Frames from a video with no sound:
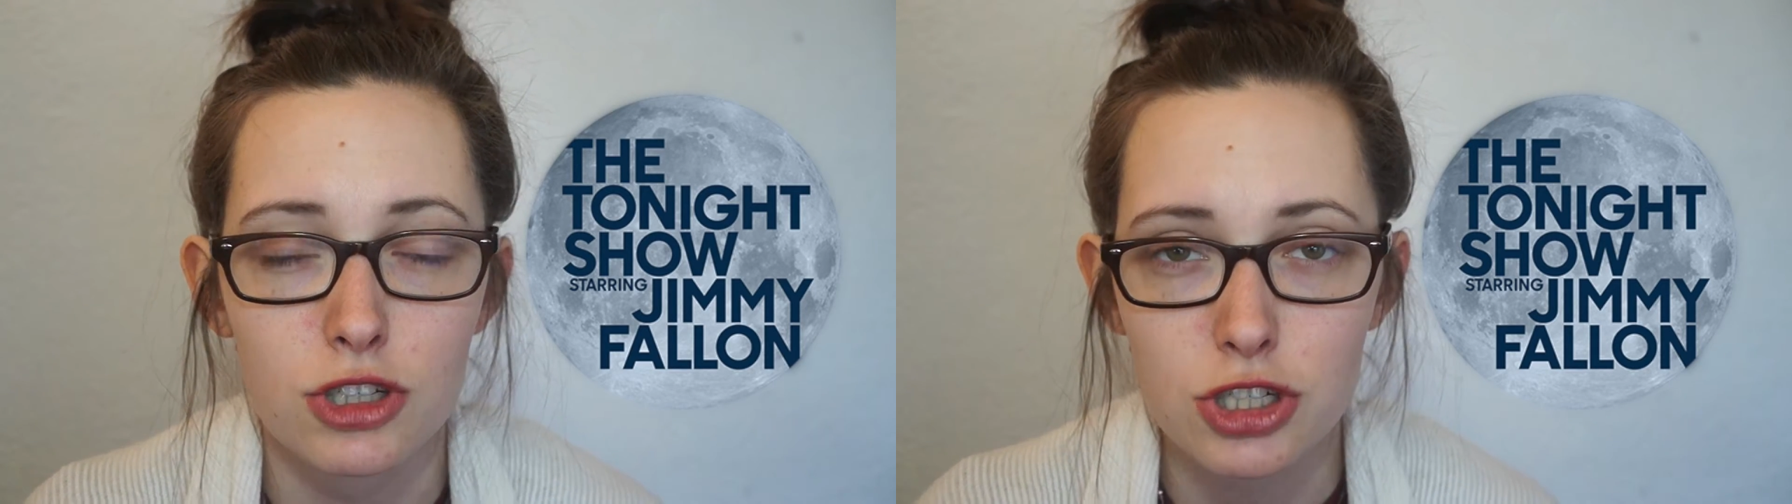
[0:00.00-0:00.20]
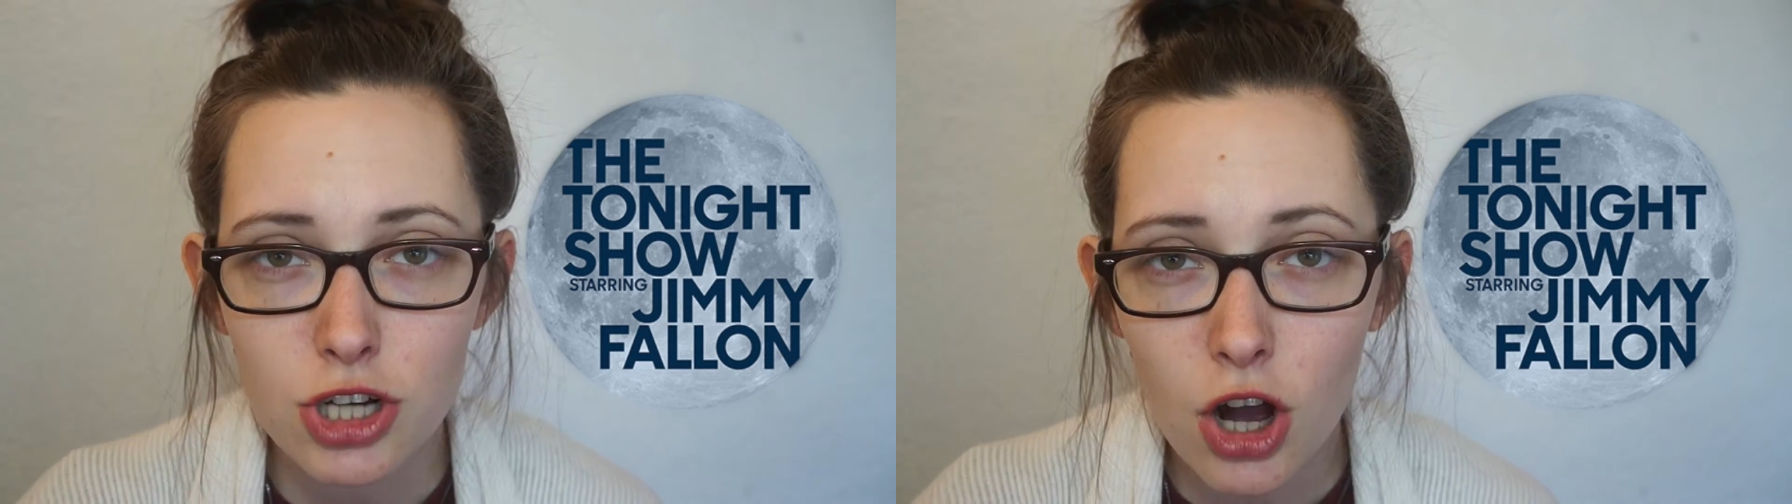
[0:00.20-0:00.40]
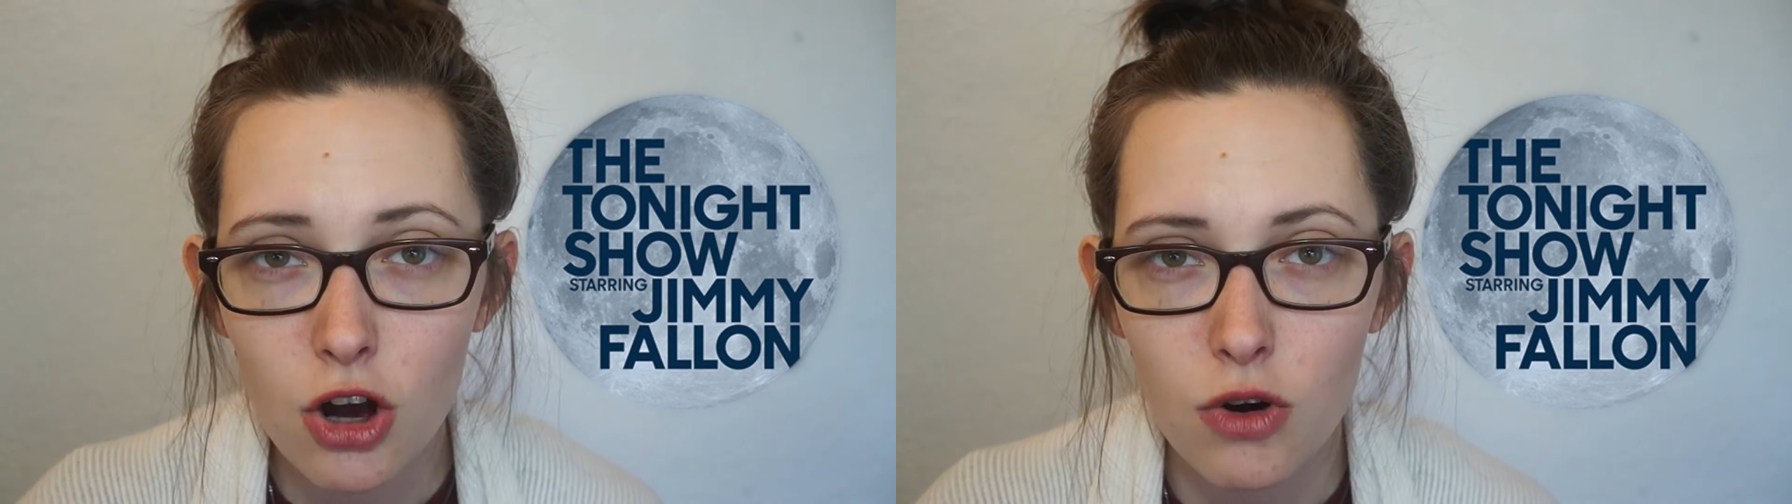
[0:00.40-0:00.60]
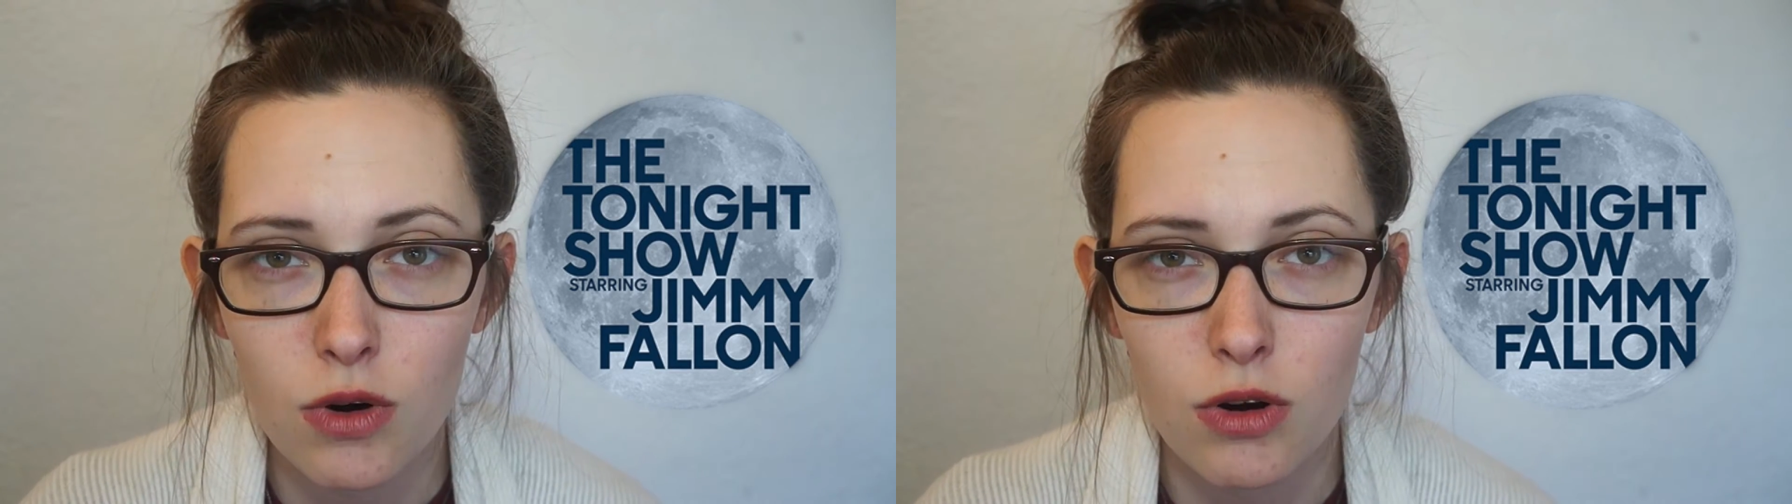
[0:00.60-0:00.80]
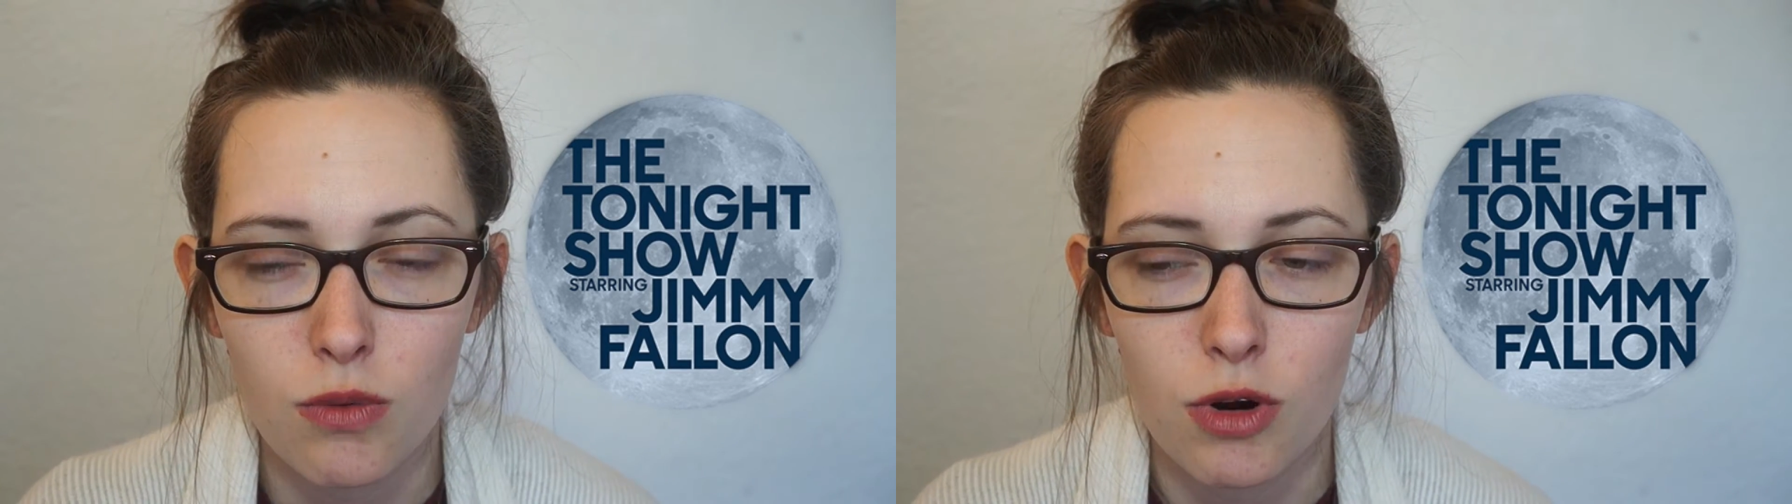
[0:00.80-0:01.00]

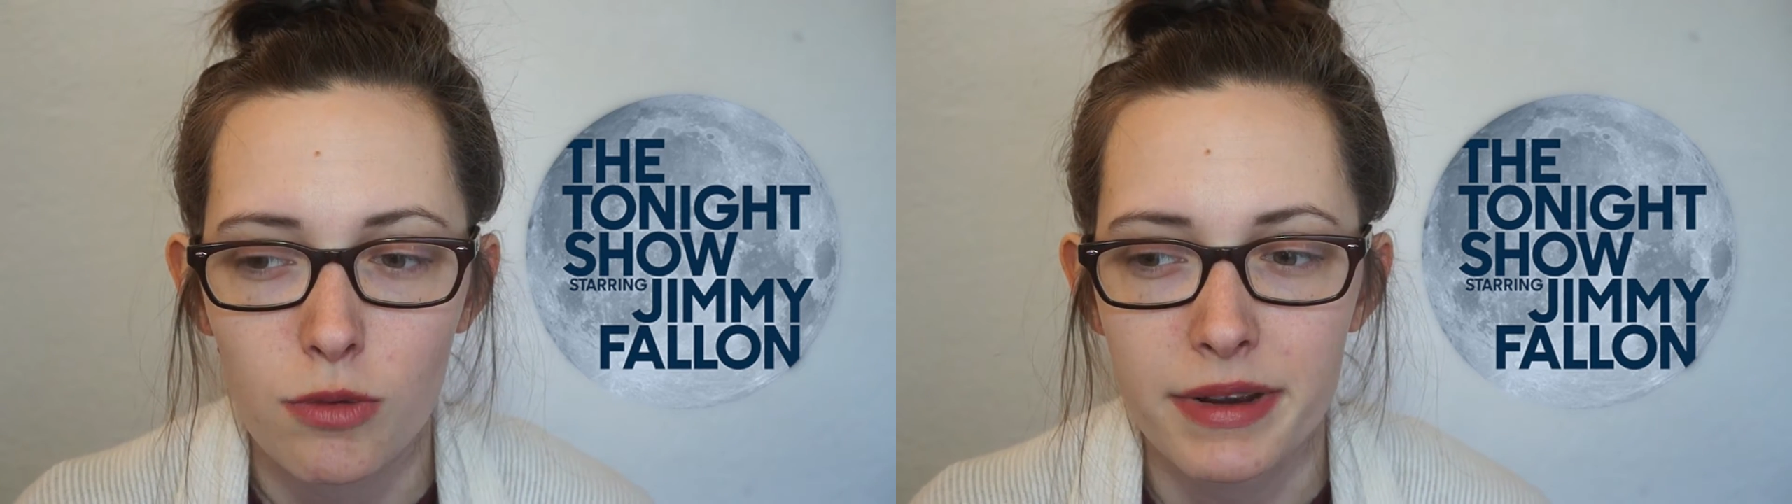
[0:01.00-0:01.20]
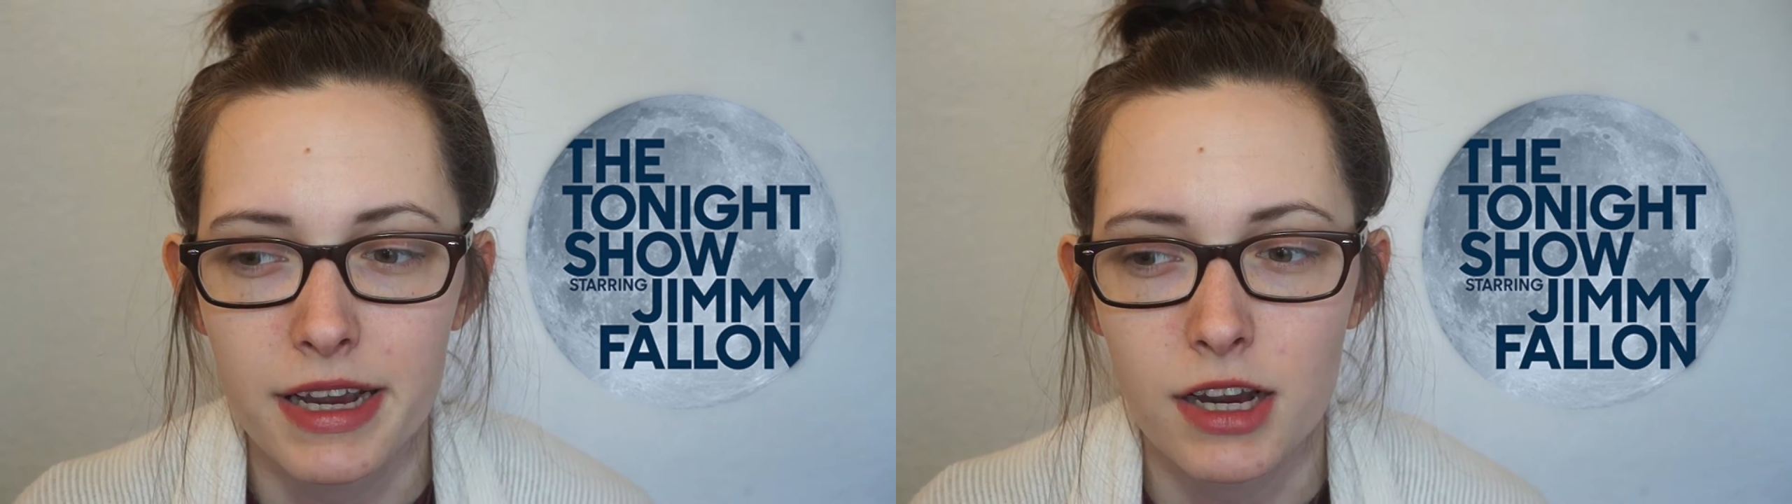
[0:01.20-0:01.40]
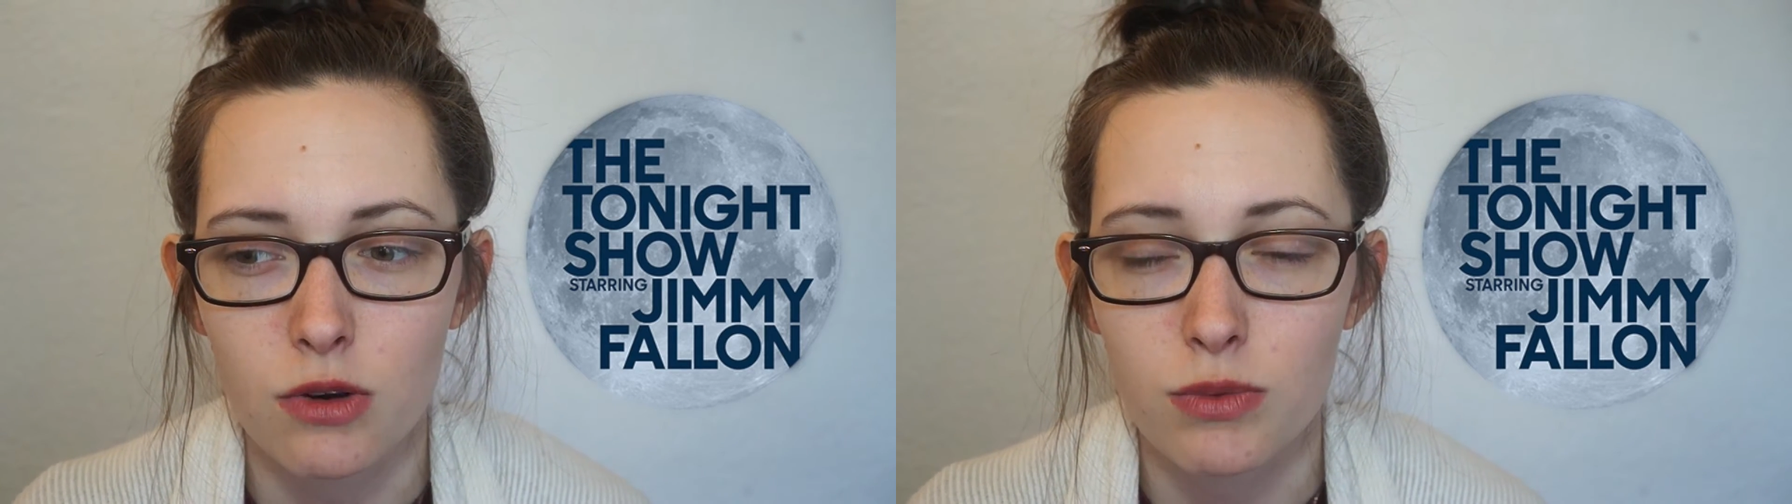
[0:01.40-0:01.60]
show were being